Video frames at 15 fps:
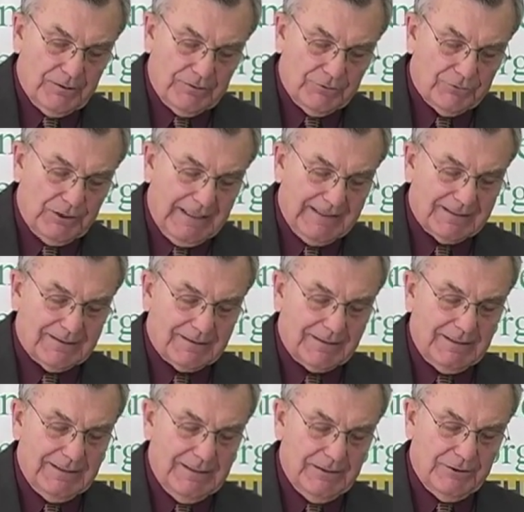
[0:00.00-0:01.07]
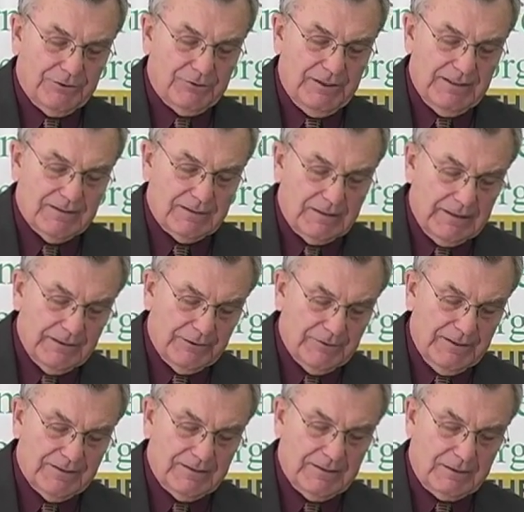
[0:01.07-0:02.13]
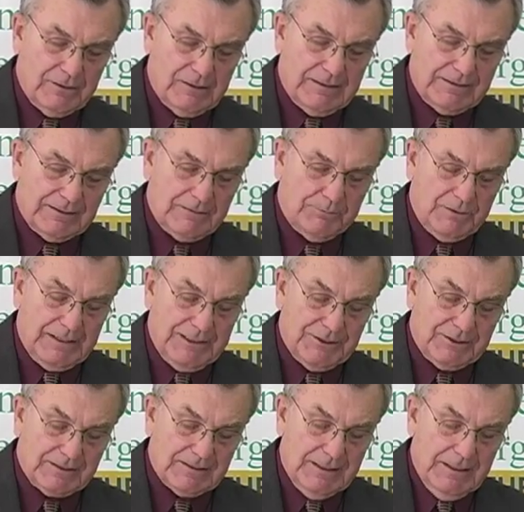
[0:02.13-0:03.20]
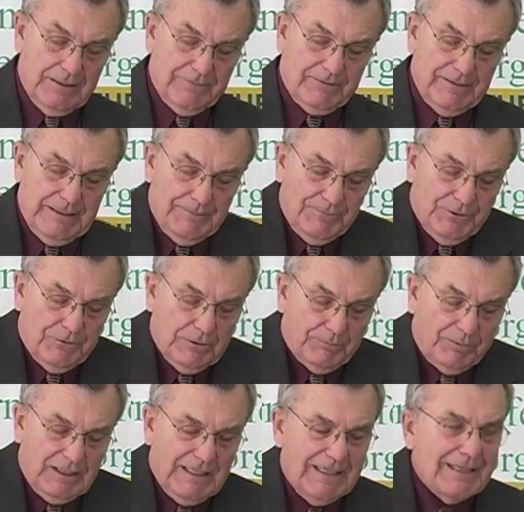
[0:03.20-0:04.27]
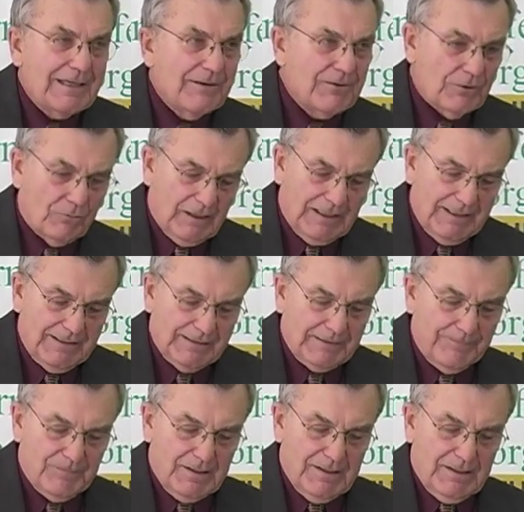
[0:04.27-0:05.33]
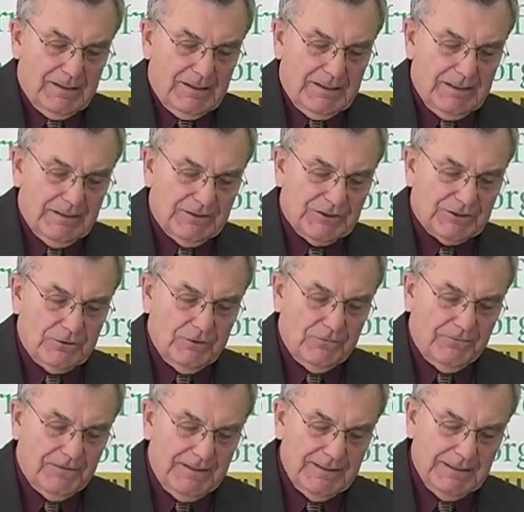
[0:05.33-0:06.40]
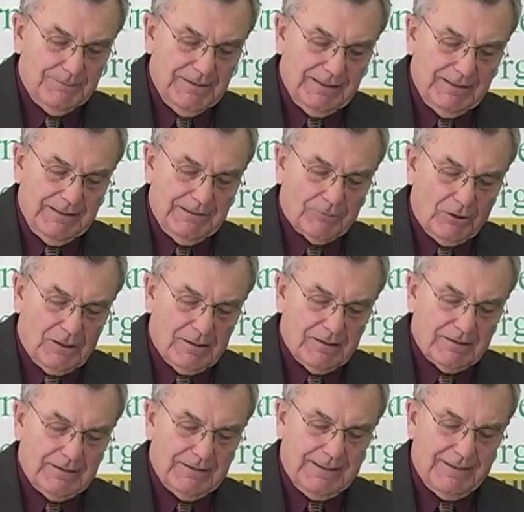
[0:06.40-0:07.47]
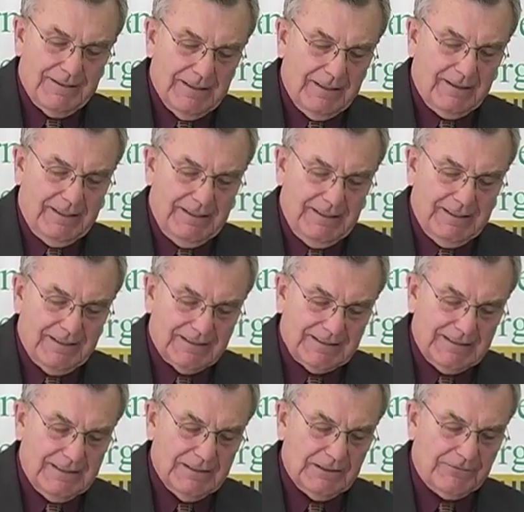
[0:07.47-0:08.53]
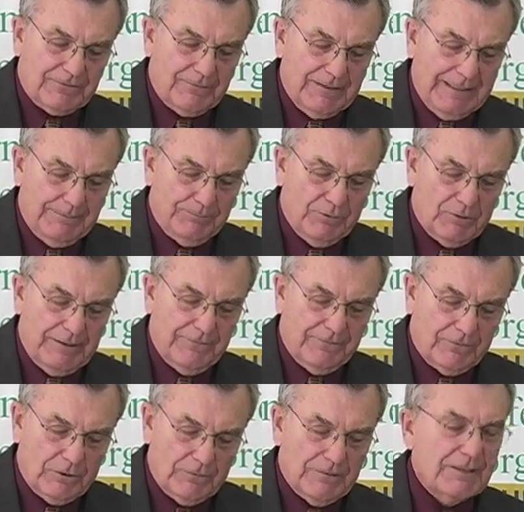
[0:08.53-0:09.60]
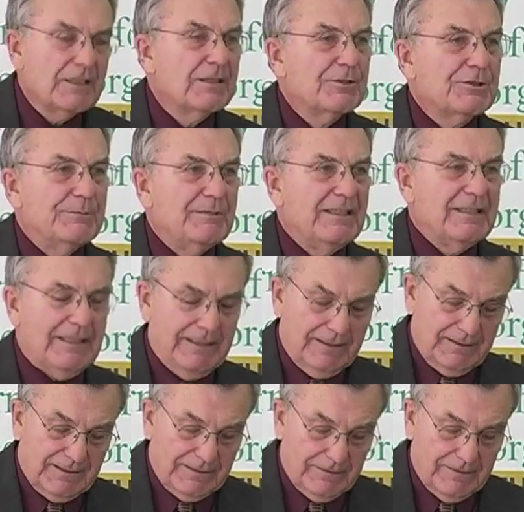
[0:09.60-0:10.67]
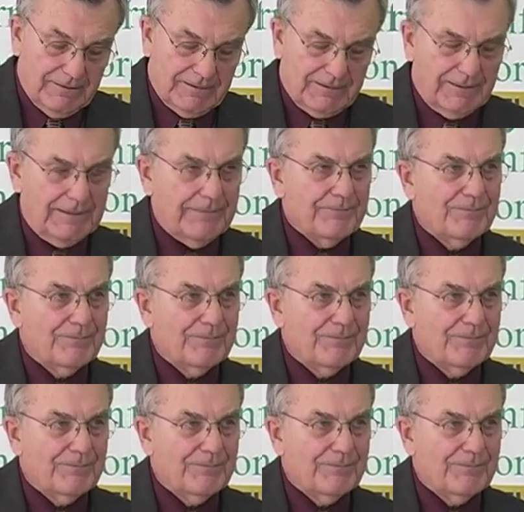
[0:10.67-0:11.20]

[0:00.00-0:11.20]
drastically increases the cost of projects. For him to apply otherwise is so fundamentally wrong that nothing he says from that point forward should be taken seriously.